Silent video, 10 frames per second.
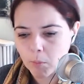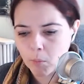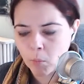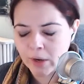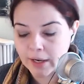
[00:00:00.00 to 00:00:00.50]

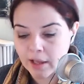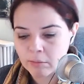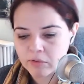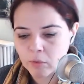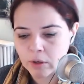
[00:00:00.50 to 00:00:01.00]
when it
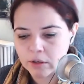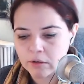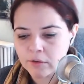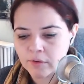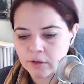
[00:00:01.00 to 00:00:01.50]
comes to our
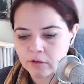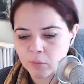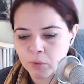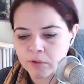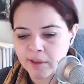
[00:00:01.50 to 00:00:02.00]
universe,
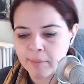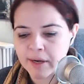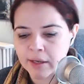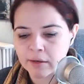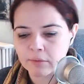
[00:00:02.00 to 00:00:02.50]
we're
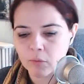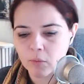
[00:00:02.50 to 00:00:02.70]
limited